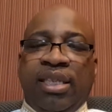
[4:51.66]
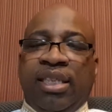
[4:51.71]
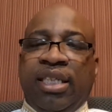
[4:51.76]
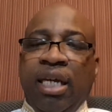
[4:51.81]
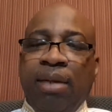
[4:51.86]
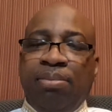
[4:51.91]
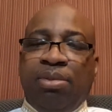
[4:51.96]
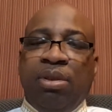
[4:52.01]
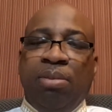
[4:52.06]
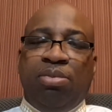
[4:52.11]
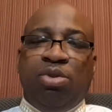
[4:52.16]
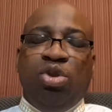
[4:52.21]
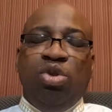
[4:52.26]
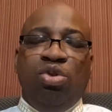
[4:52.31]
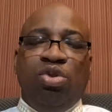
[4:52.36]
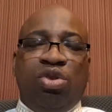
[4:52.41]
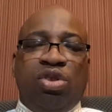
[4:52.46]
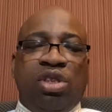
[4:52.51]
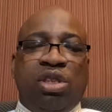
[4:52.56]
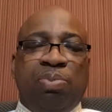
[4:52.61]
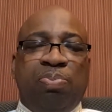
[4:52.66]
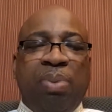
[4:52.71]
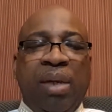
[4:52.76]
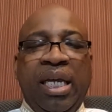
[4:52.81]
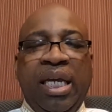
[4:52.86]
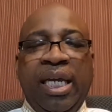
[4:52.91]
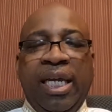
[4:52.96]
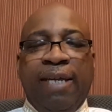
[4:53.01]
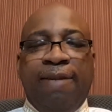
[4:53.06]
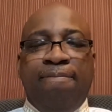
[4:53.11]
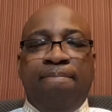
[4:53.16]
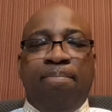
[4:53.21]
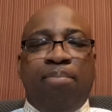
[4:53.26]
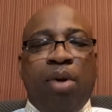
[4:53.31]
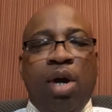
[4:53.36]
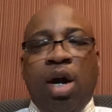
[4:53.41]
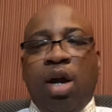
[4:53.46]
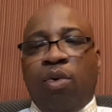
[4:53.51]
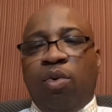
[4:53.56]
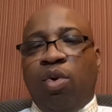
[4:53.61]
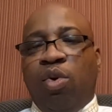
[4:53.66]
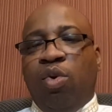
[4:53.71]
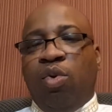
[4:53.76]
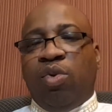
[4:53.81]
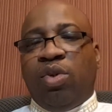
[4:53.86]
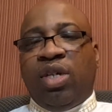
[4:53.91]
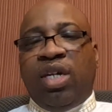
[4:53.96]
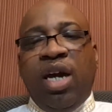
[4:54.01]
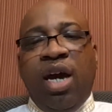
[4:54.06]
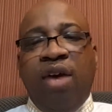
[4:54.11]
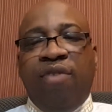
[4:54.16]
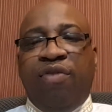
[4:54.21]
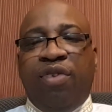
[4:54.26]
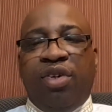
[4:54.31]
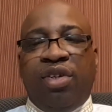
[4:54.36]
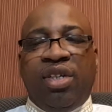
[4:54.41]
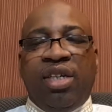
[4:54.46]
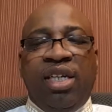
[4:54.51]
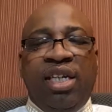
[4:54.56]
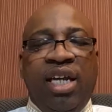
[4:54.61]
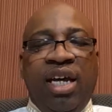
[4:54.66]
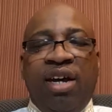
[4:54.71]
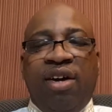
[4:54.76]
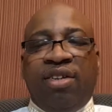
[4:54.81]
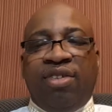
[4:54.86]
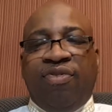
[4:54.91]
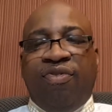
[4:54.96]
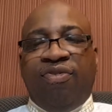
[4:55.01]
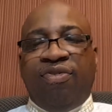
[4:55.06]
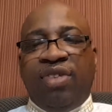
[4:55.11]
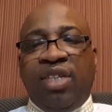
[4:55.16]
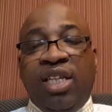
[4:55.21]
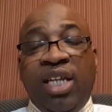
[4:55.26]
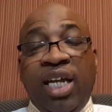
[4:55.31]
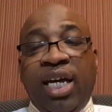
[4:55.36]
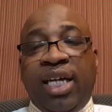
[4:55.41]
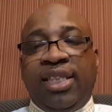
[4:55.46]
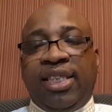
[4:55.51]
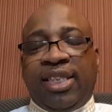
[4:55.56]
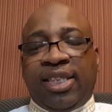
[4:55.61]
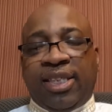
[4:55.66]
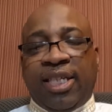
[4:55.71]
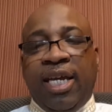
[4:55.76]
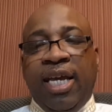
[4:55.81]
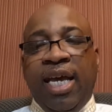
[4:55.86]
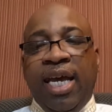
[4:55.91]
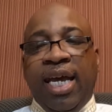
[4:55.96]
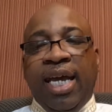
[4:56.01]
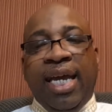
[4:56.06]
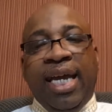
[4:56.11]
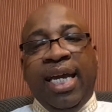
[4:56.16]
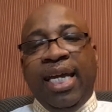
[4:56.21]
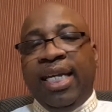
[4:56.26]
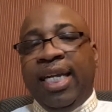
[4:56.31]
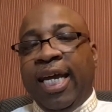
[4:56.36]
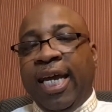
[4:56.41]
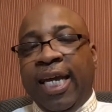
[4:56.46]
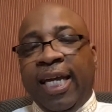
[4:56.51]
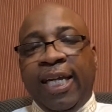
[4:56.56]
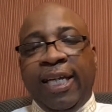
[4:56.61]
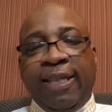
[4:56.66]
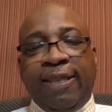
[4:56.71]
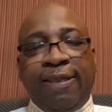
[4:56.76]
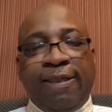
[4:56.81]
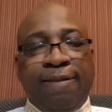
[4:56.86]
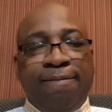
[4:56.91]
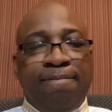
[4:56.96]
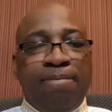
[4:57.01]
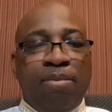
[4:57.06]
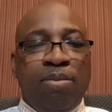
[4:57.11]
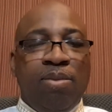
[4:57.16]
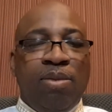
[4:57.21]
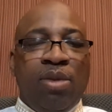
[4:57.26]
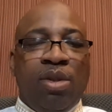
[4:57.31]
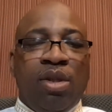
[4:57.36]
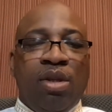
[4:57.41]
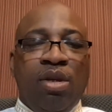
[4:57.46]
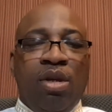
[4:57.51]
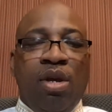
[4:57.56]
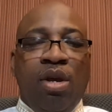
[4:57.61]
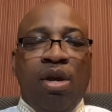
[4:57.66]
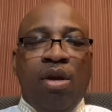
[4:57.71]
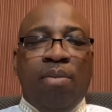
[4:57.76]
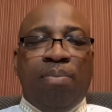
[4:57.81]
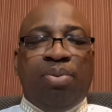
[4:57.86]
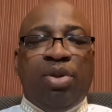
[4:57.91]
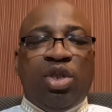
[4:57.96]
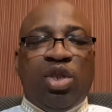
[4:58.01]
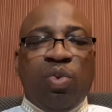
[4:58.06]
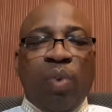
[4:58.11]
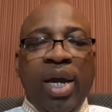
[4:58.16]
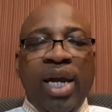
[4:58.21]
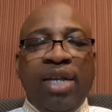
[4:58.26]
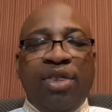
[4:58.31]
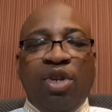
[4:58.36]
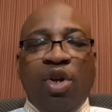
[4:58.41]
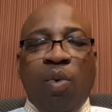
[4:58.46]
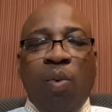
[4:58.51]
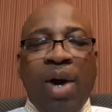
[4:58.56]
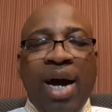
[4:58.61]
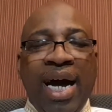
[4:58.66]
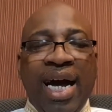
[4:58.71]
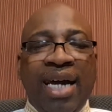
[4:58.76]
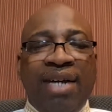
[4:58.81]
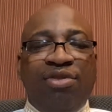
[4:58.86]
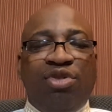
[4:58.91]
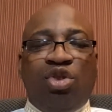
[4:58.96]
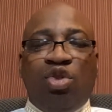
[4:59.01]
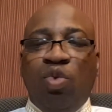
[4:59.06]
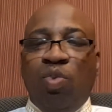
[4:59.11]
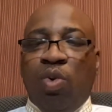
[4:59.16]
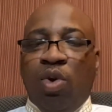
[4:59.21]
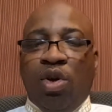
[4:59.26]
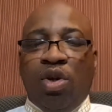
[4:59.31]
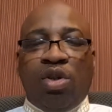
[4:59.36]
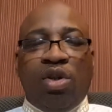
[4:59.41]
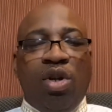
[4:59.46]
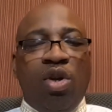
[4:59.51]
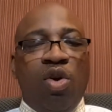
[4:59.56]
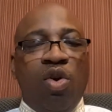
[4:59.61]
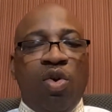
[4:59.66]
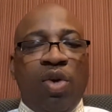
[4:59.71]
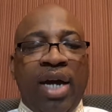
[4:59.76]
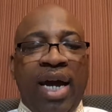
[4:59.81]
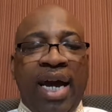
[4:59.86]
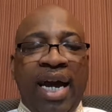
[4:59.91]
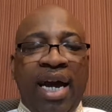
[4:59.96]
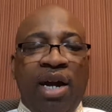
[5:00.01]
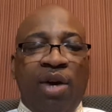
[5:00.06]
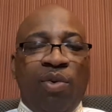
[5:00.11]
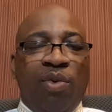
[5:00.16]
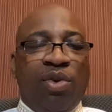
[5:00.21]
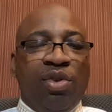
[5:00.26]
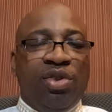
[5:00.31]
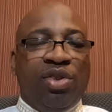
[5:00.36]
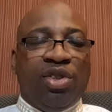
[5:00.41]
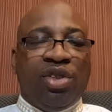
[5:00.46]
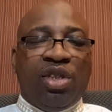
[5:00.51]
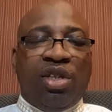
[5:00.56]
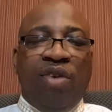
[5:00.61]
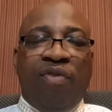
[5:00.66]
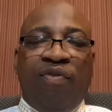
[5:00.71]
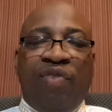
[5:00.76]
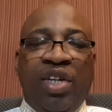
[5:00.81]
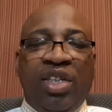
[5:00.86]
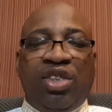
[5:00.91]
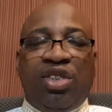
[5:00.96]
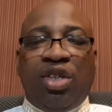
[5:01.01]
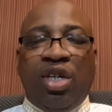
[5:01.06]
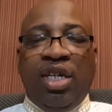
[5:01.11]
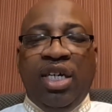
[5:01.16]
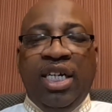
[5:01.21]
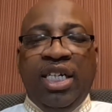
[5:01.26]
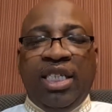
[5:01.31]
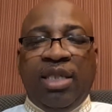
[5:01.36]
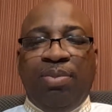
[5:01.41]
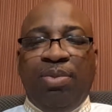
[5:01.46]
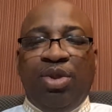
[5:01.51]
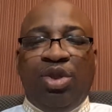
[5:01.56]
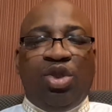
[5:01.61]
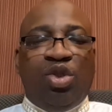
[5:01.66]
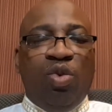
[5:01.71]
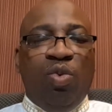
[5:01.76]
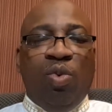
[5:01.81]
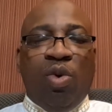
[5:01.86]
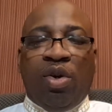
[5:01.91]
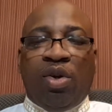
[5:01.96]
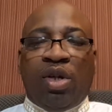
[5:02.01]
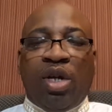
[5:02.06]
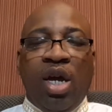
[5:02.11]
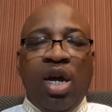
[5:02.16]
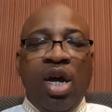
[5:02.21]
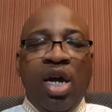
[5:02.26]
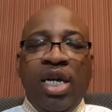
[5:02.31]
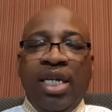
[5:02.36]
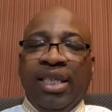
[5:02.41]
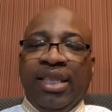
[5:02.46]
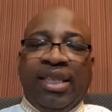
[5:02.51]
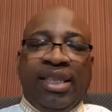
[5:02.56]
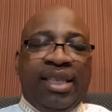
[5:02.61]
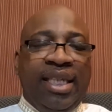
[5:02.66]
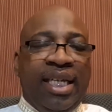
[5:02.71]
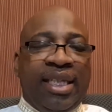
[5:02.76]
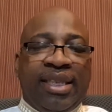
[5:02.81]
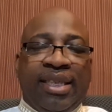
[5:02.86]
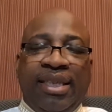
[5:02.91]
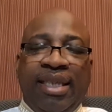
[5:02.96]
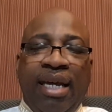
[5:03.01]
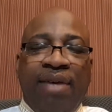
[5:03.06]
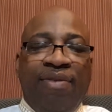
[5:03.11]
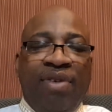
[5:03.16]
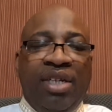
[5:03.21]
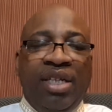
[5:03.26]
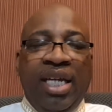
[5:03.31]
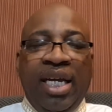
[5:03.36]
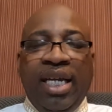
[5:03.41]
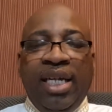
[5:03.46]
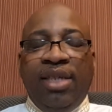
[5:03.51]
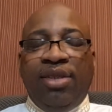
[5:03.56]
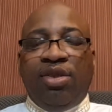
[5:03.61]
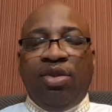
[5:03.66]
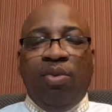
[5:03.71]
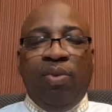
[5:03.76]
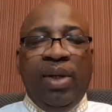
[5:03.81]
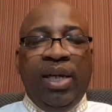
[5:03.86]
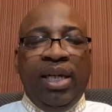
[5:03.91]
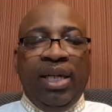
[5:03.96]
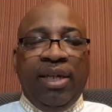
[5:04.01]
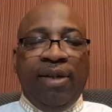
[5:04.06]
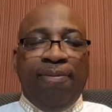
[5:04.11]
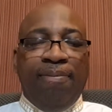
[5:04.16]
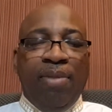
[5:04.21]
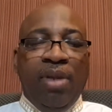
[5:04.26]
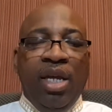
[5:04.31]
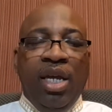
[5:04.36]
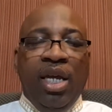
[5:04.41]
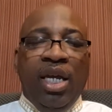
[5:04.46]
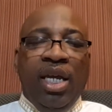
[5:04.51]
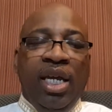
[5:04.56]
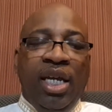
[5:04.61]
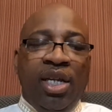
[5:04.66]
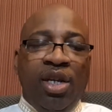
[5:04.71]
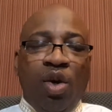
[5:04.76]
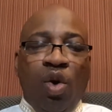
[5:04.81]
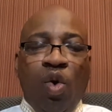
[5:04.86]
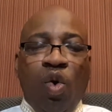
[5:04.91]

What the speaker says: Tempt them to spend, borrow, covet, lust, and hate. persuade their wives to work long hours, convince their husbands to work 6, 7 days a week in